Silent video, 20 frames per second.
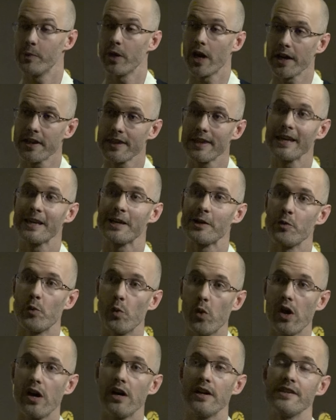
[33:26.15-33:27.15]
but I think it
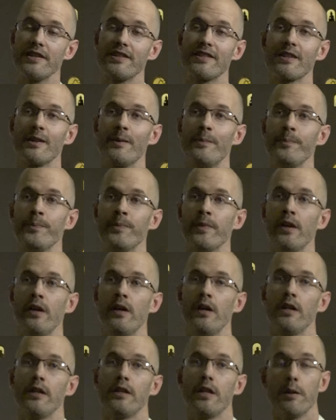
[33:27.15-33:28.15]
was
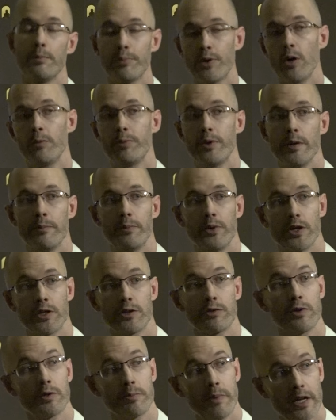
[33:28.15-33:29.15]
the appropriate
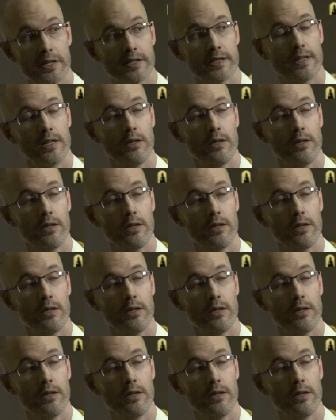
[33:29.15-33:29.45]
Buddhist response.